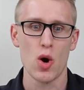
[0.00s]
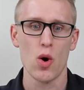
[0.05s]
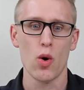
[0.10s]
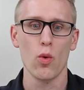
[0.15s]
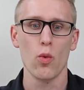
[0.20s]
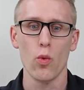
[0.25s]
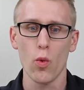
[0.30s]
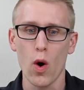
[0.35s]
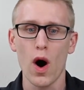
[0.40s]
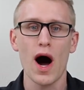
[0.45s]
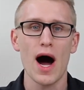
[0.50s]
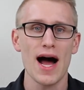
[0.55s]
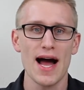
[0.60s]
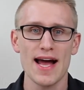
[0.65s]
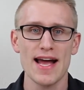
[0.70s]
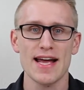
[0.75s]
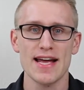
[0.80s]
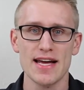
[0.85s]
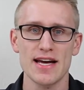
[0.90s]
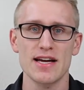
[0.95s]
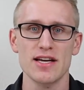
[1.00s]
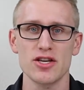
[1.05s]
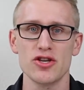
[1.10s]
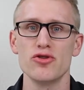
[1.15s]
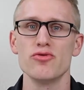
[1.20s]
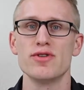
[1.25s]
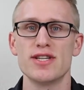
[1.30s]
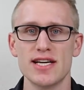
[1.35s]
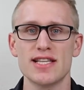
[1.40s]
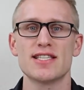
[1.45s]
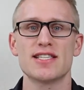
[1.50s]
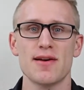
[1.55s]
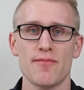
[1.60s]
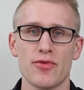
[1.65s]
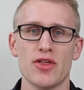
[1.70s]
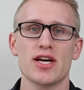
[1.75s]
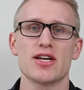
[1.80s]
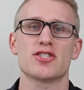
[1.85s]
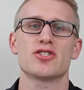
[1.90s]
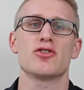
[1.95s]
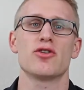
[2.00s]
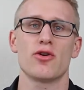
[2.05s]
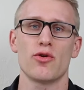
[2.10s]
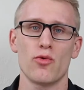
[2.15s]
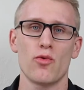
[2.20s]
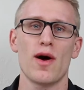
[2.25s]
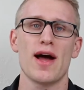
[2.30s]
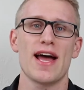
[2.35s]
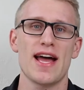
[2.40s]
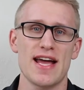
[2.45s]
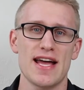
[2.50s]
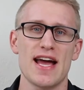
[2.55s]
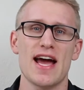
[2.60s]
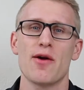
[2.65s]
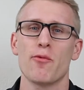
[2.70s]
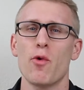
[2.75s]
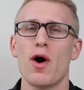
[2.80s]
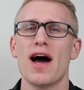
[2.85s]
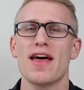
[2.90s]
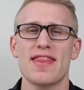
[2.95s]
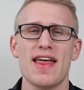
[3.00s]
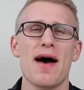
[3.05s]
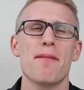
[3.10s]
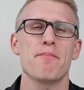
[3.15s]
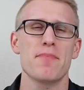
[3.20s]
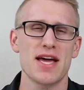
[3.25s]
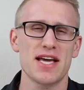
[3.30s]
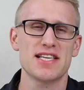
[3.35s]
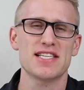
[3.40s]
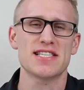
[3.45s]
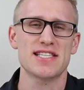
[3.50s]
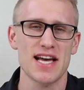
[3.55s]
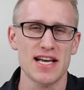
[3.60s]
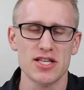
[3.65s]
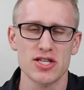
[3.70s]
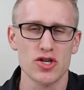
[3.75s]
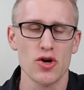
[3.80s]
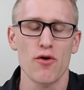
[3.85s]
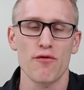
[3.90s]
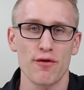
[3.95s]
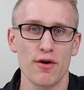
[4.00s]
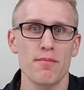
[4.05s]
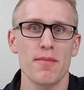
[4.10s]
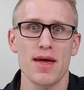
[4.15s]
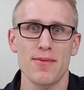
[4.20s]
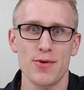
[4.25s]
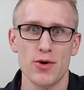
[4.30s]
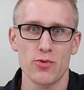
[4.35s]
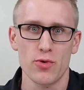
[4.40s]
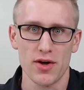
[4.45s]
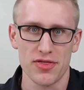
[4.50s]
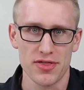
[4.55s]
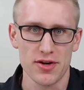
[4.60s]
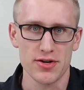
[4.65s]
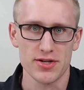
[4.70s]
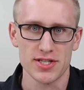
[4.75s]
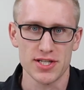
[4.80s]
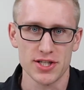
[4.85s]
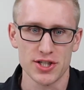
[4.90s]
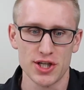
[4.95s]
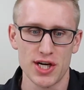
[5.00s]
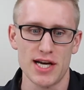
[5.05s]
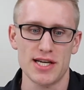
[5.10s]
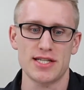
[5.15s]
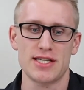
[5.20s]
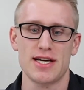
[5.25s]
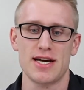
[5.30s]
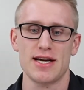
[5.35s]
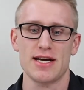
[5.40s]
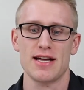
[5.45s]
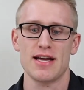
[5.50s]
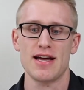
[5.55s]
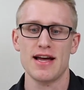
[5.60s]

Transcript: why you did something a certain way and why that makes sense over maybe what they're suggesting.